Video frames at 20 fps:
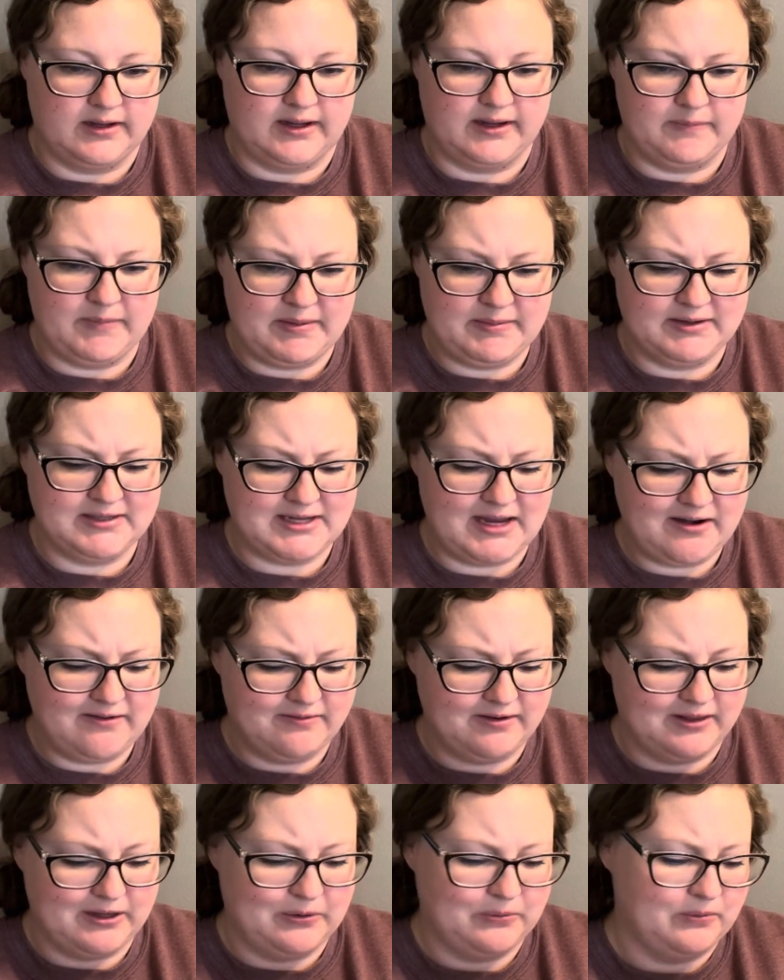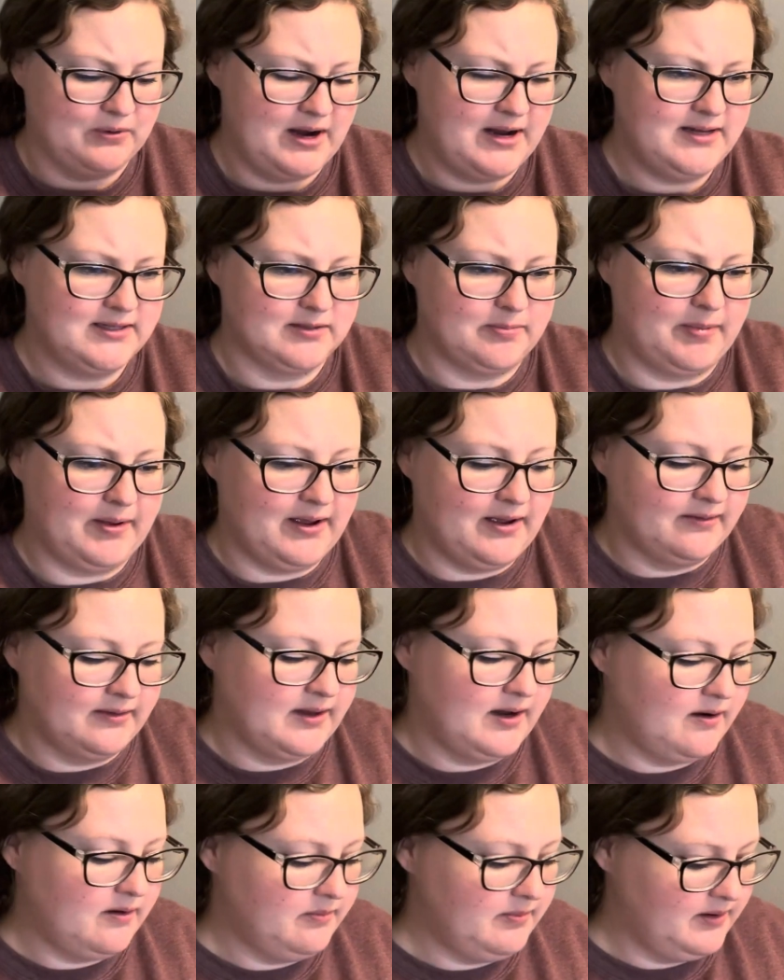I'm excited for that rice bag.
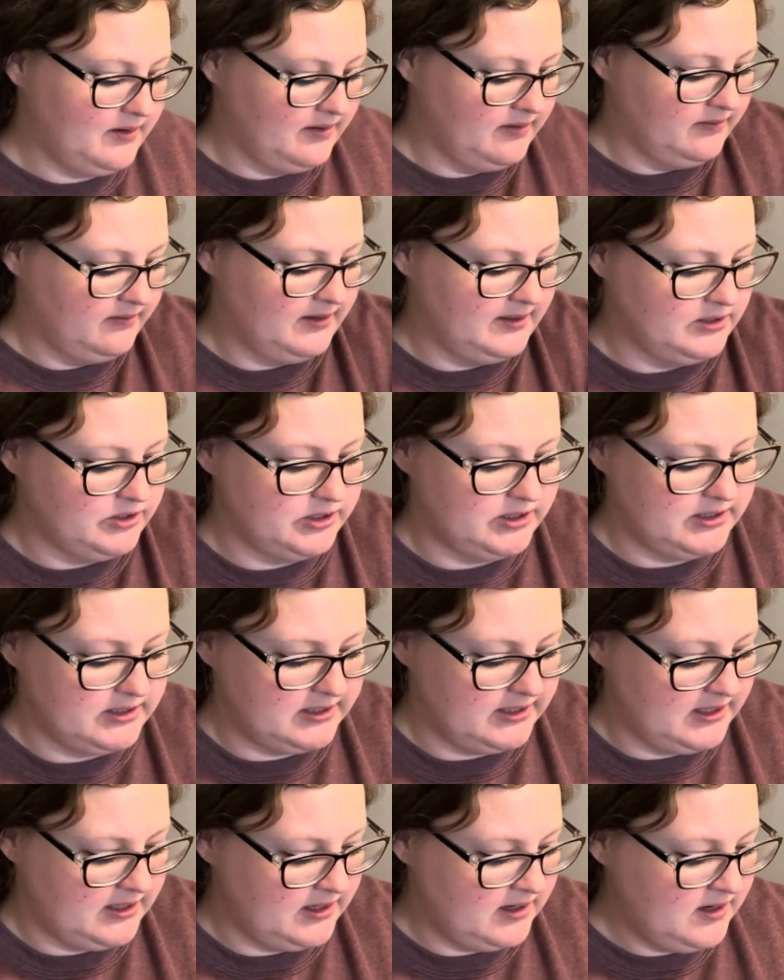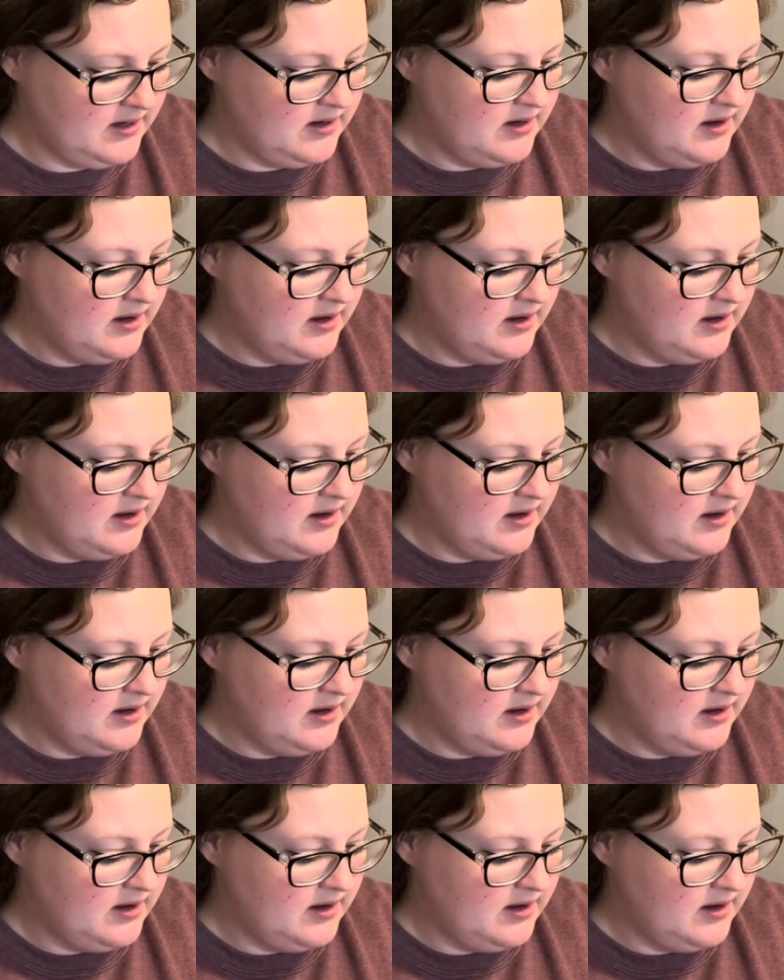That'll be interesting.